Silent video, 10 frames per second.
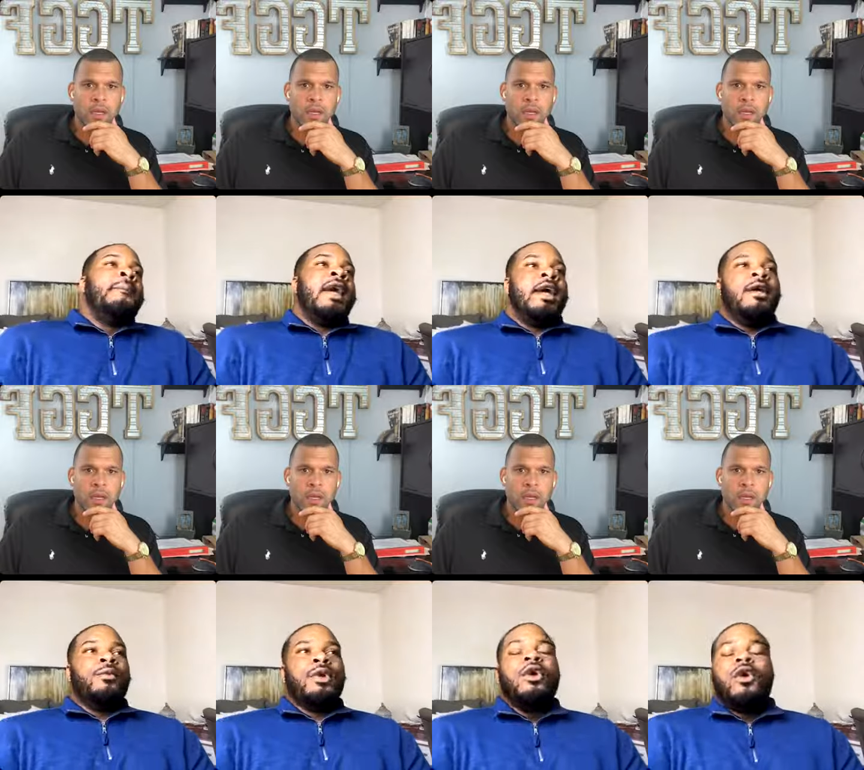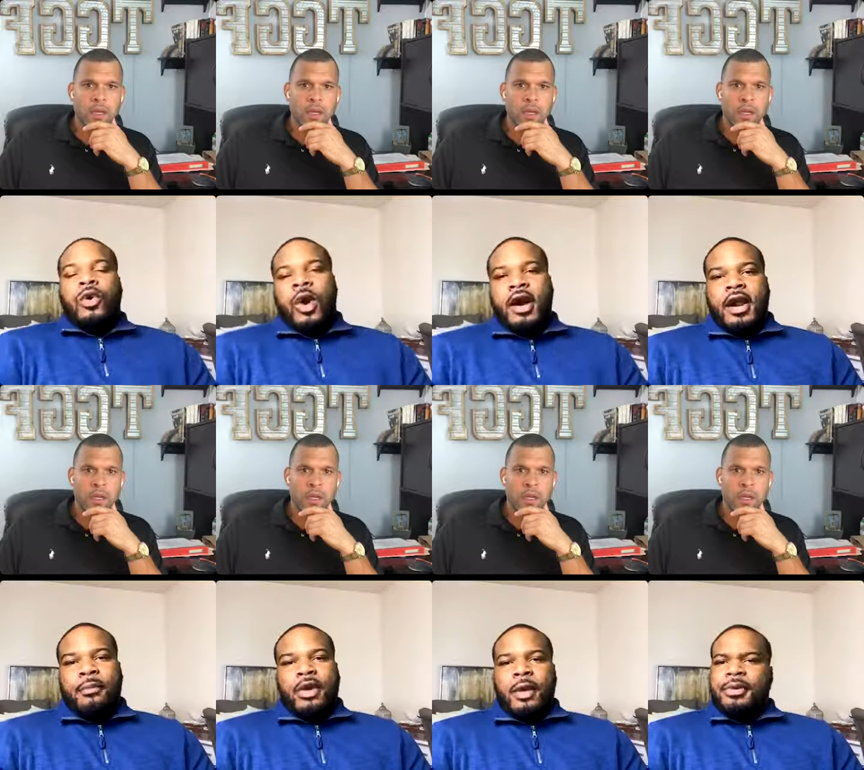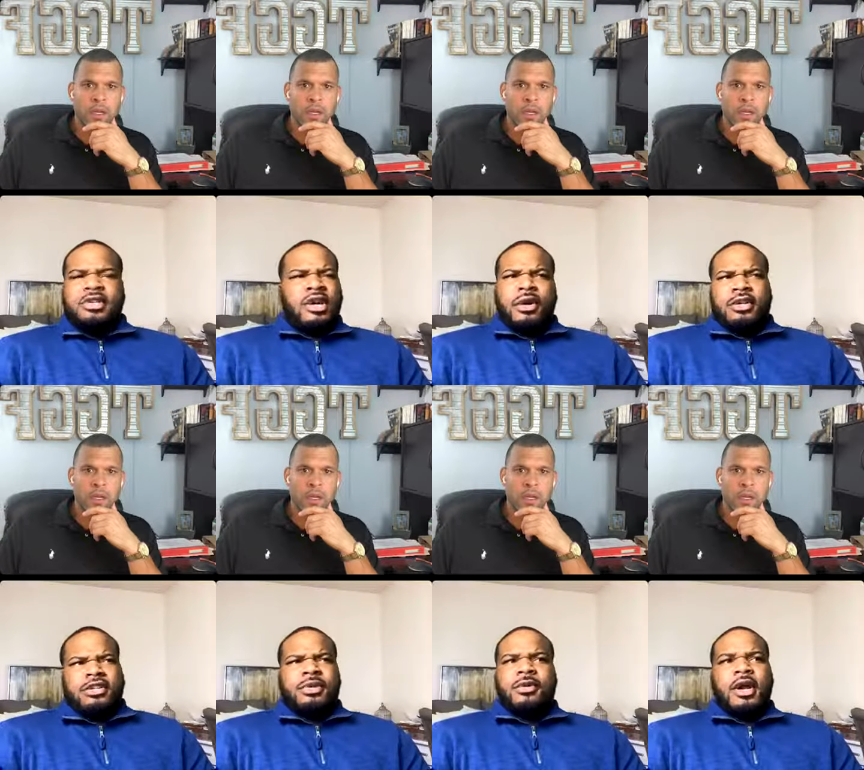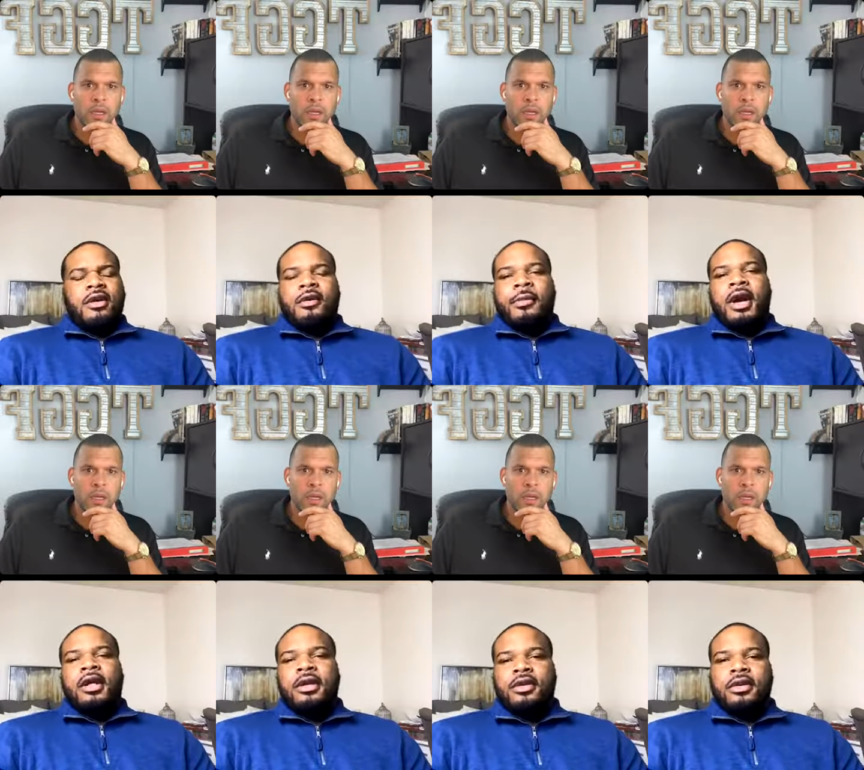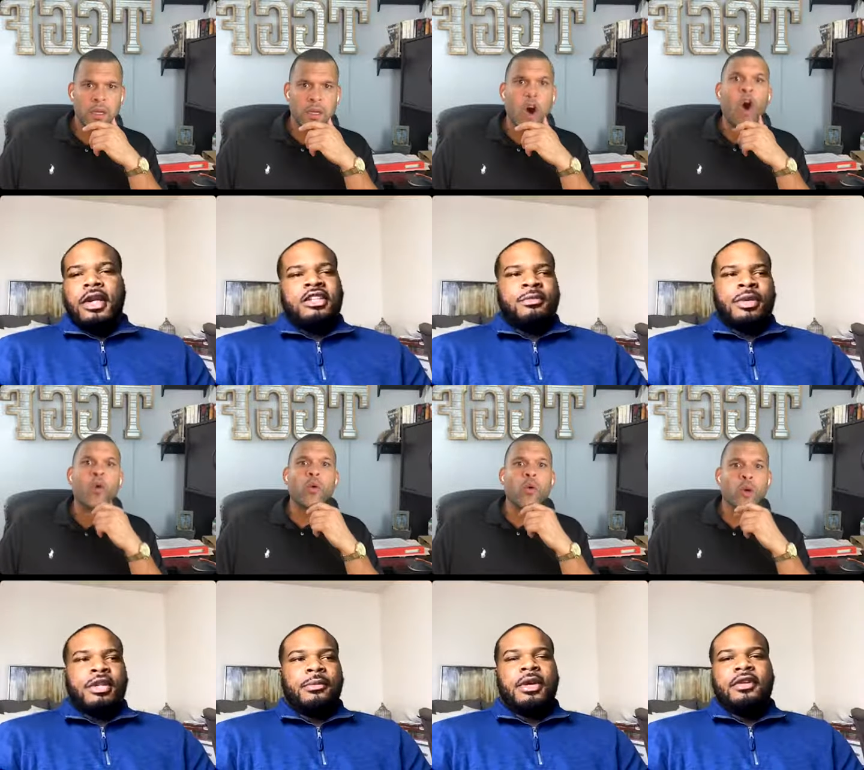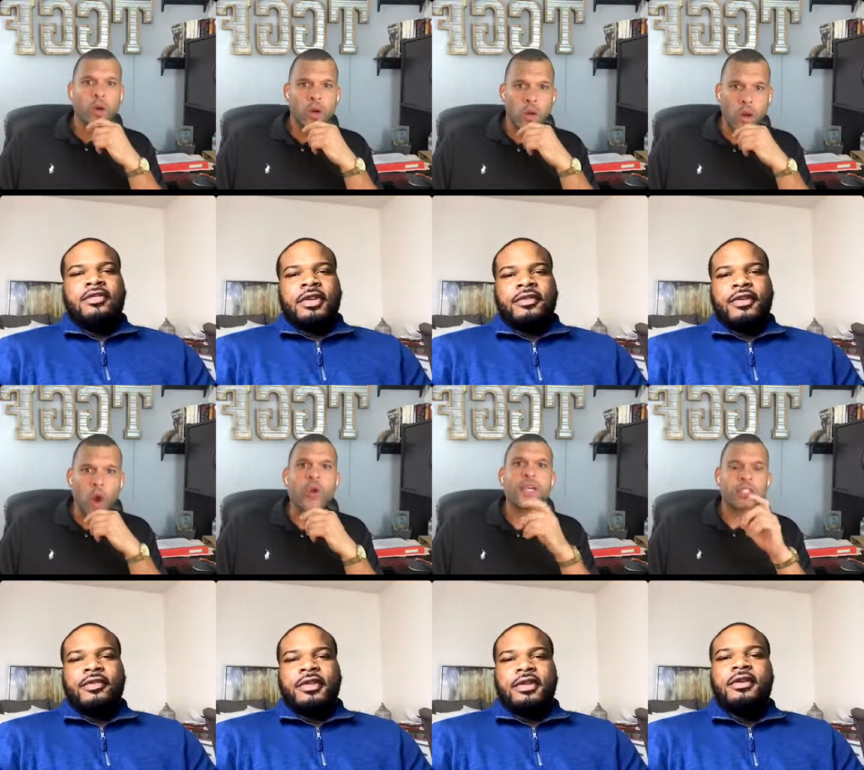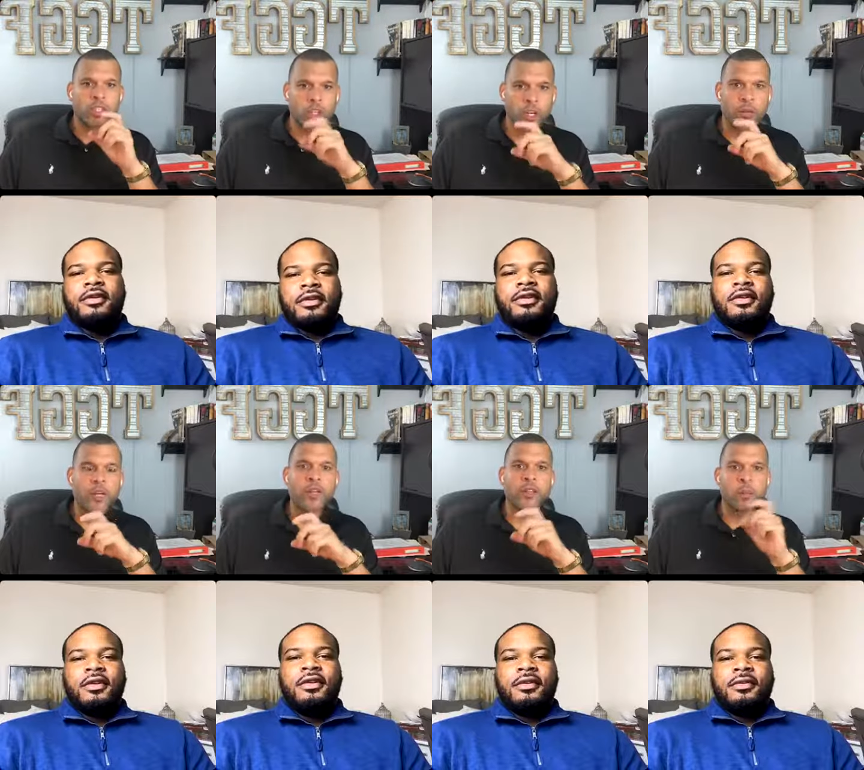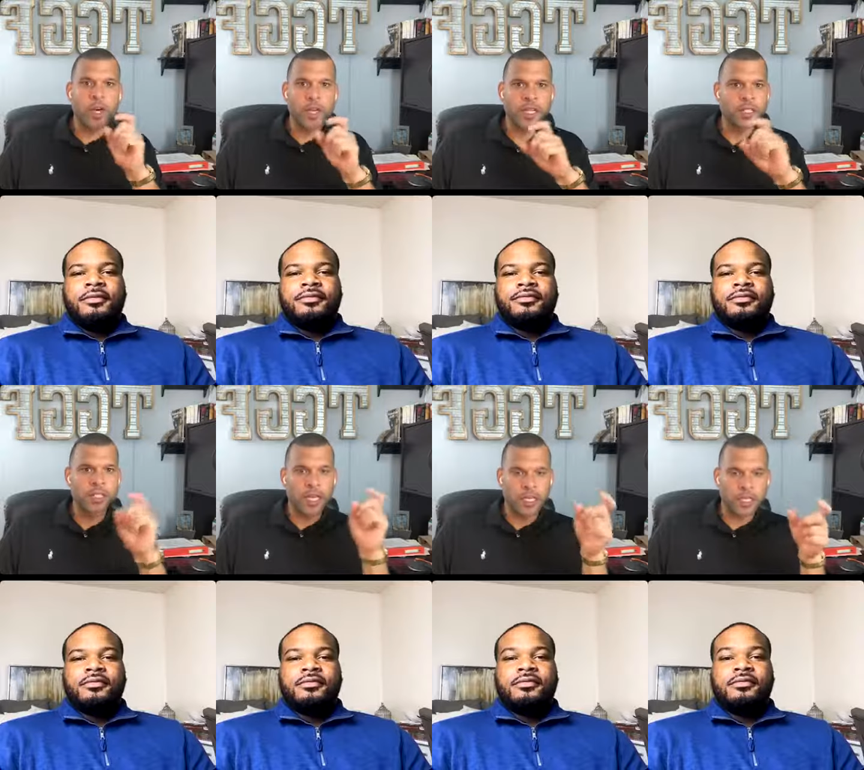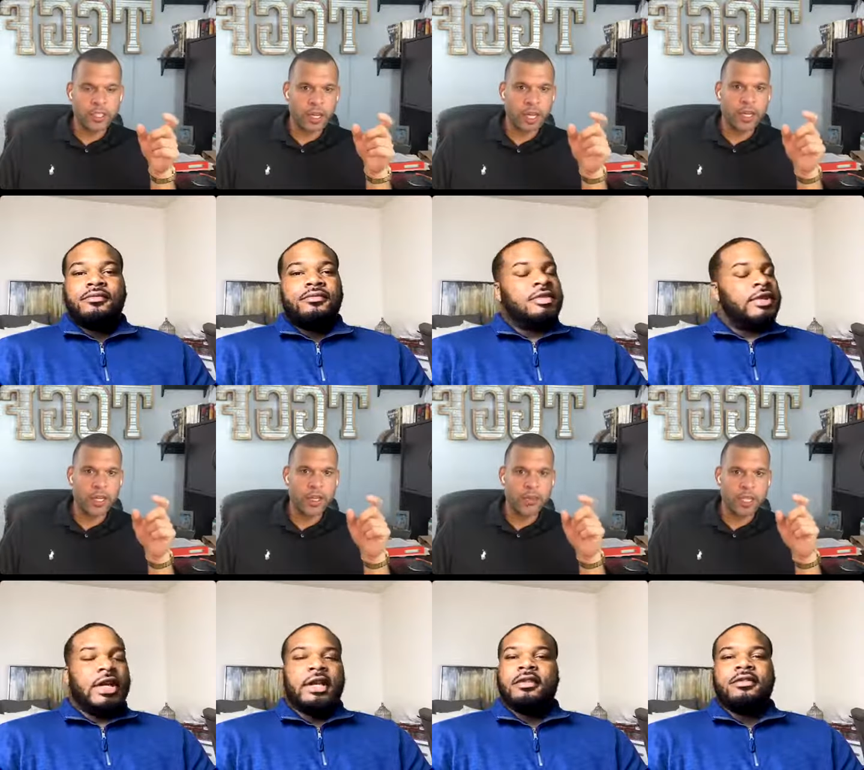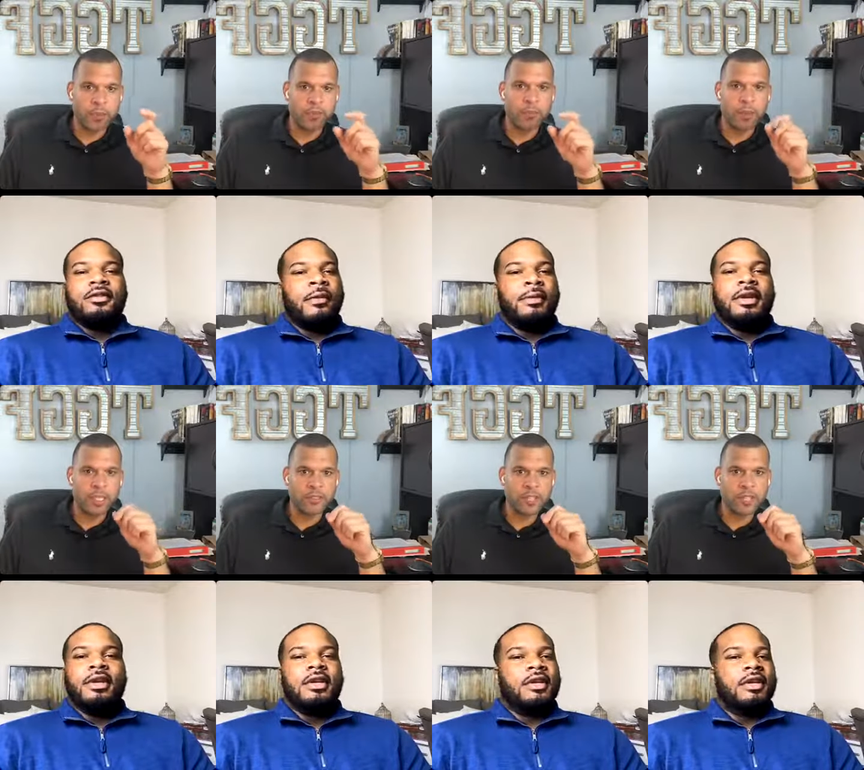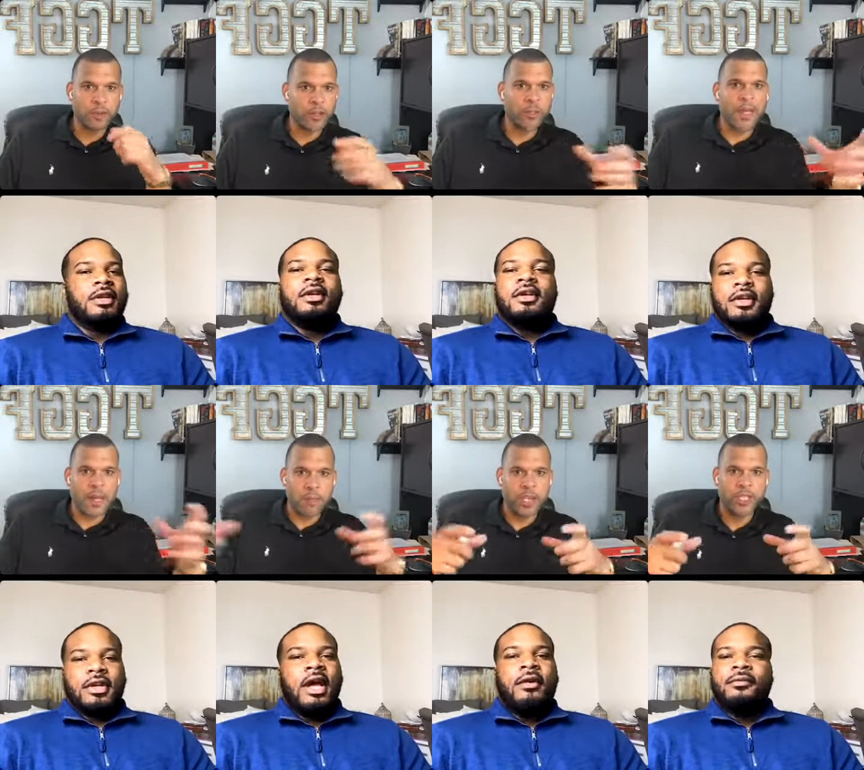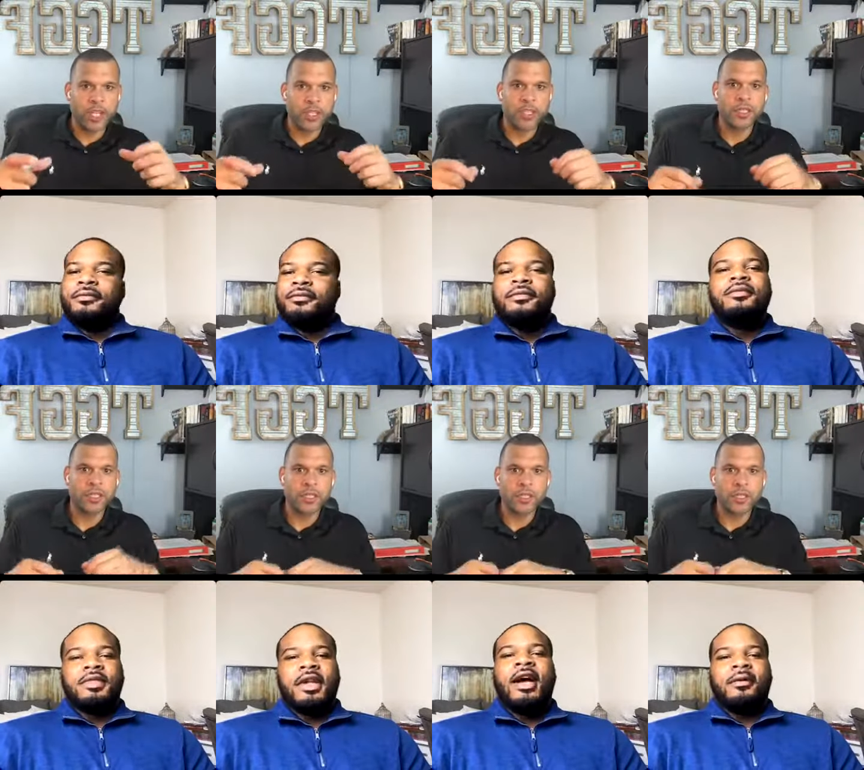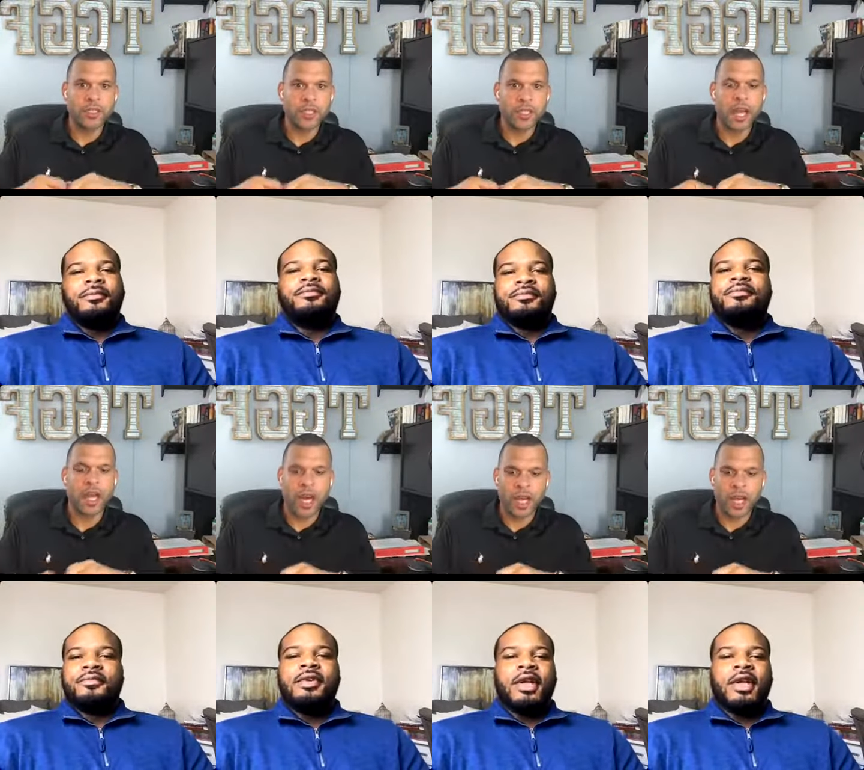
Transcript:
Speaker 1: and we go acquire that property and turn around and just put it right on the market. And oh, okay. So you're gonna put it
Speaker 2: on the market and sell it. You're not gonna um, keep it for passive income. You're gonna make that big chunk. Yeah. Yeah, I